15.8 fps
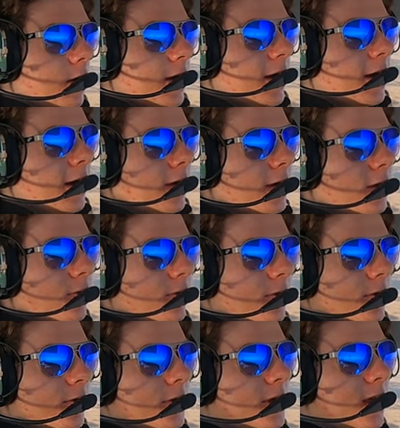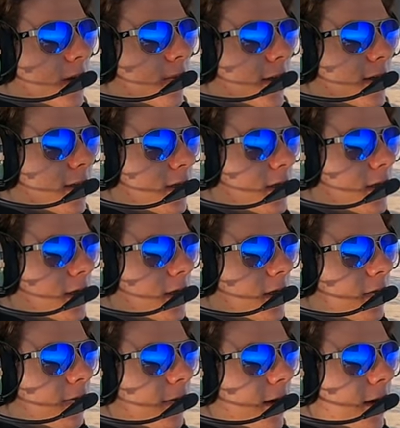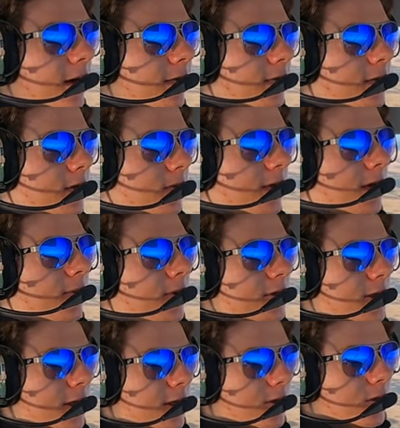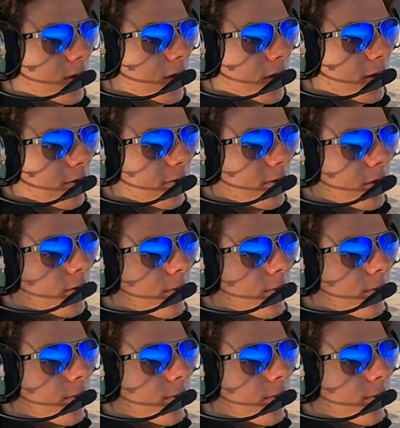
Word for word: Actually, we'll stabilize at 65 since we got a bunch of extra lift.